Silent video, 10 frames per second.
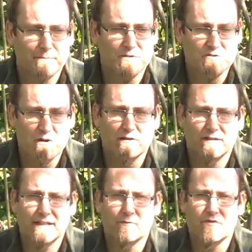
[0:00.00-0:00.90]

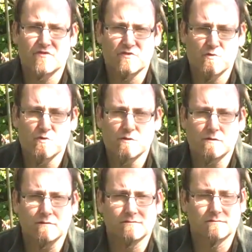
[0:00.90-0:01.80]
struggling with school.
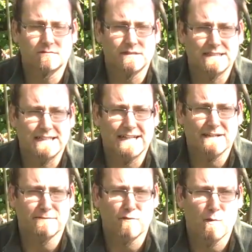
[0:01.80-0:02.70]
I
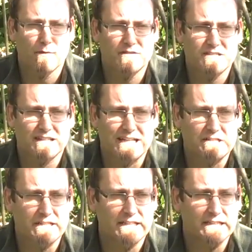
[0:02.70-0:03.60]
had a form of
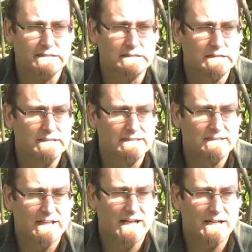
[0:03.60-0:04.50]
dyslexia.
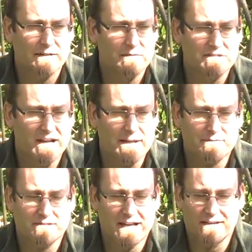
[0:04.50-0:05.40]
The
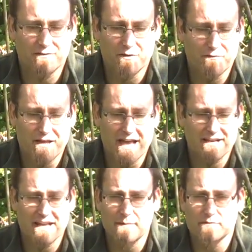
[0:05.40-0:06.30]
types, I don't know if they
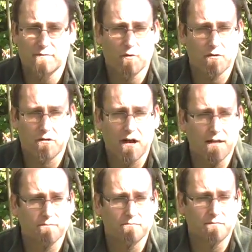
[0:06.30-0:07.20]
had names for it or
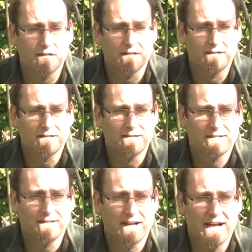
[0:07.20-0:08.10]
not.
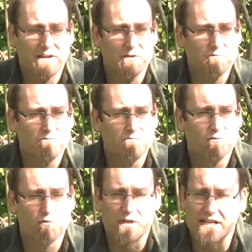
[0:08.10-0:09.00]
I could
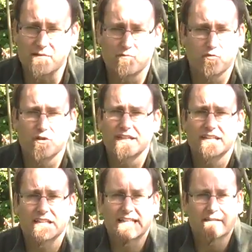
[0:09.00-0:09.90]
read
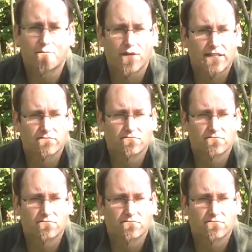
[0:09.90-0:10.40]
brilliantly, but